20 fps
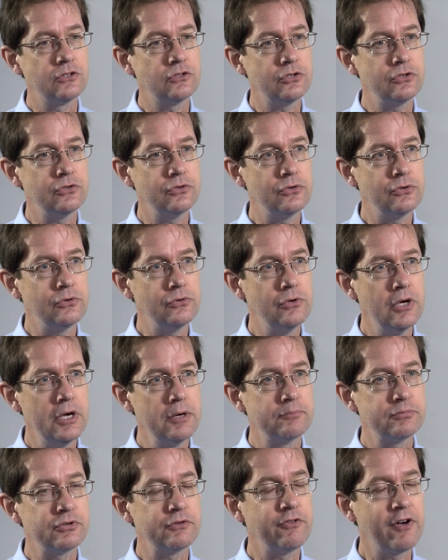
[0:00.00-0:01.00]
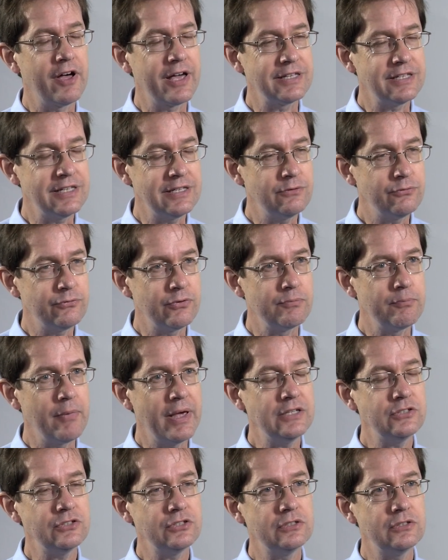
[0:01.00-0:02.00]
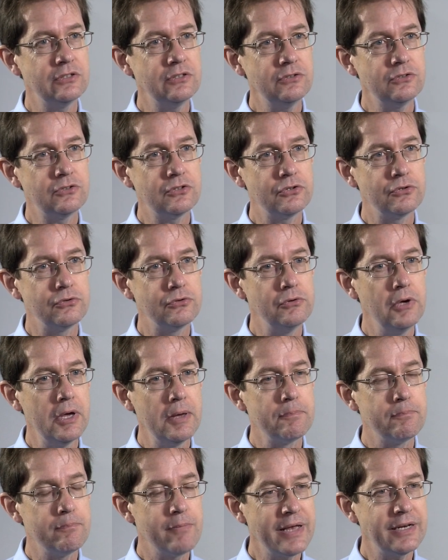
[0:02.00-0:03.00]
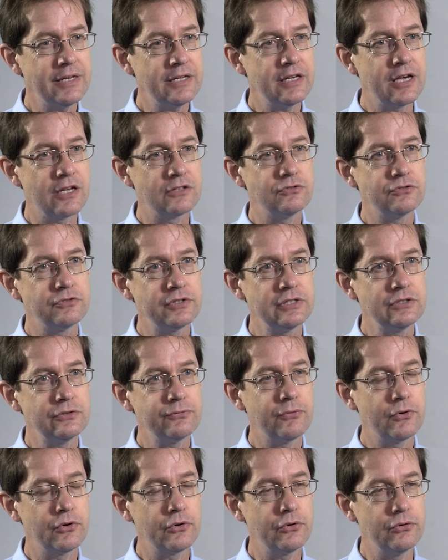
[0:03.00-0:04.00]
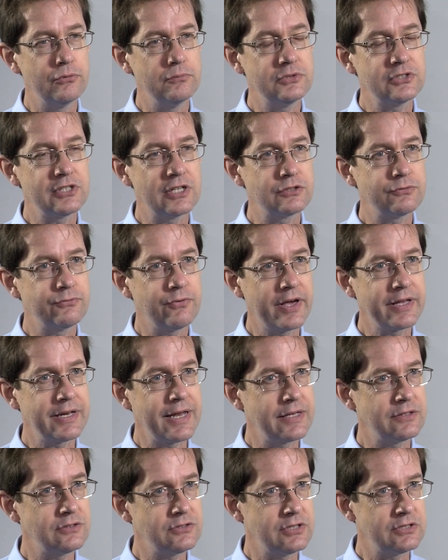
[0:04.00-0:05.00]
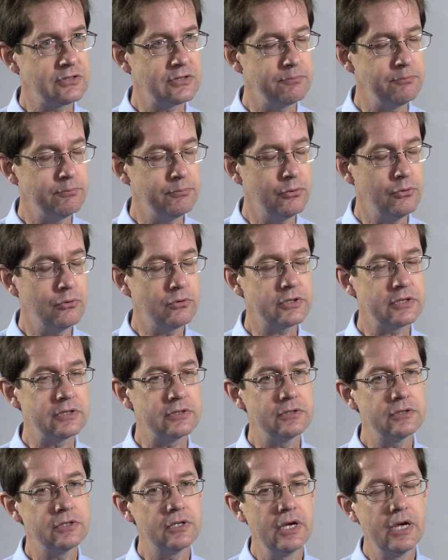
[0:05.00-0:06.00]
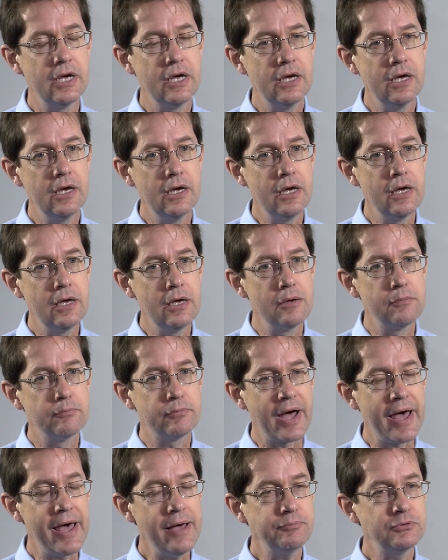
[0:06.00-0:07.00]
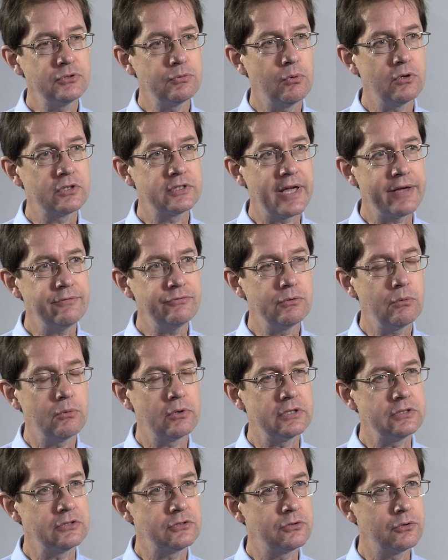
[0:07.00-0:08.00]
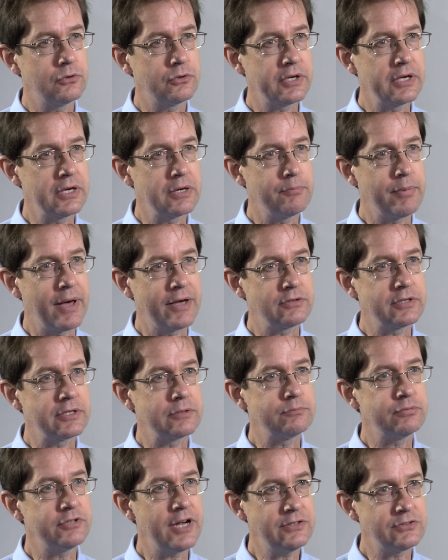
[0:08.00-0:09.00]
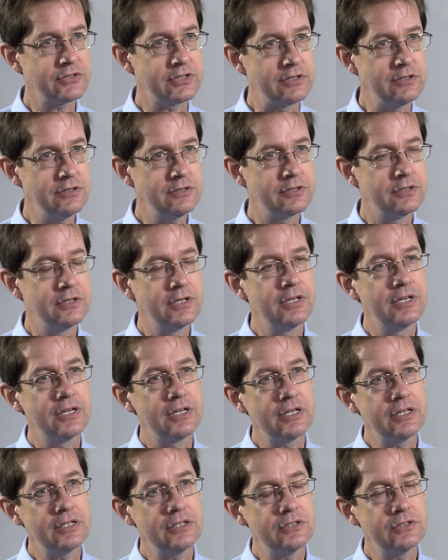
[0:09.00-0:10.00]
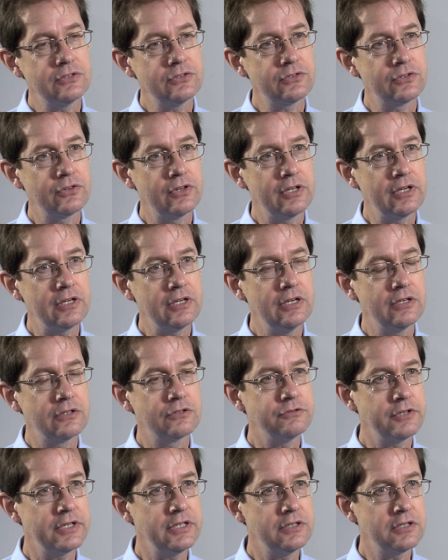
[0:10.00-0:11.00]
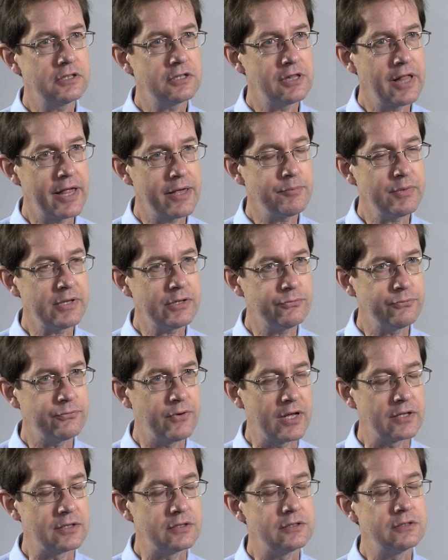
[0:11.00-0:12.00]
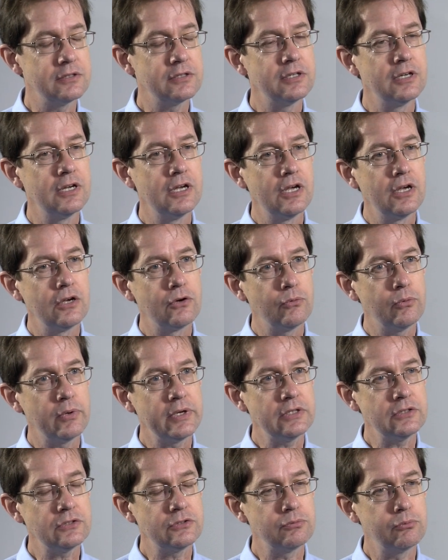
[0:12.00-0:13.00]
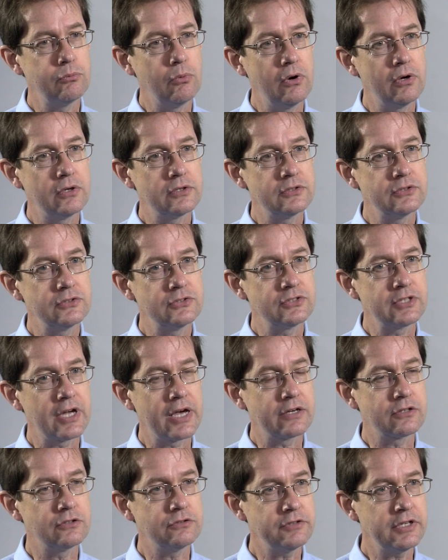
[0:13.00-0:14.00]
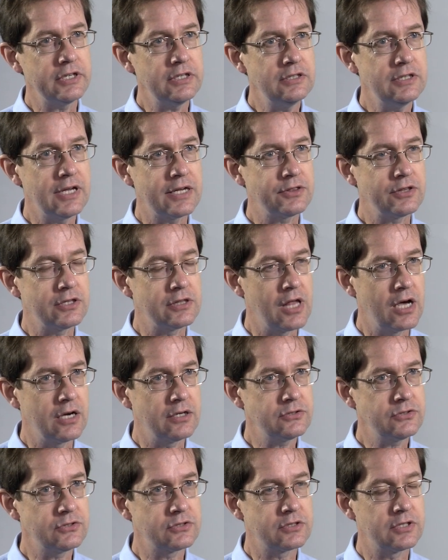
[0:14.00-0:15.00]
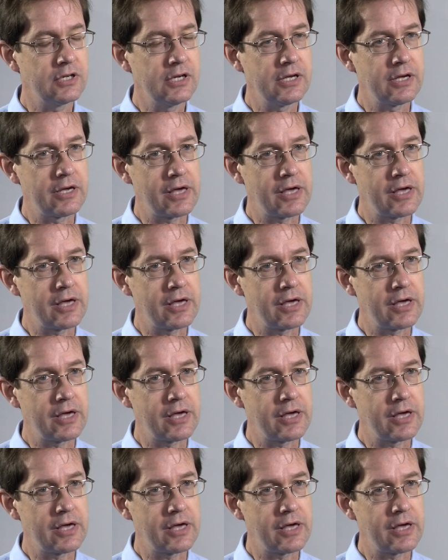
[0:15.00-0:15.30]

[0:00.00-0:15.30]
to provide information to many countries for whom such finance is important. Perhaps what everyone is talking about at present is the Green Climate Fund, which was agreed at the last